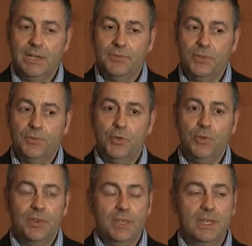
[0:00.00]
if you
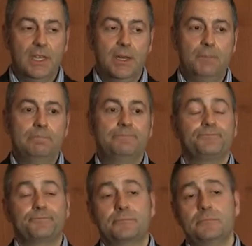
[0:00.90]
choose a
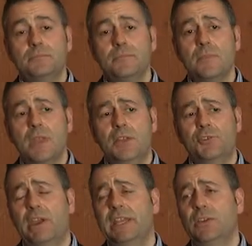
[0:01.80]

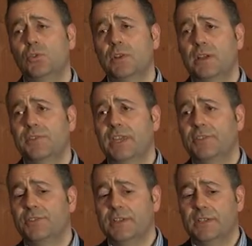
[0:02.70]
training
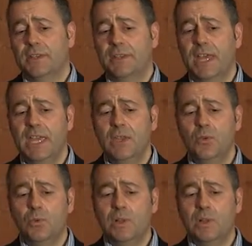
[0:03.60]
organisation, they will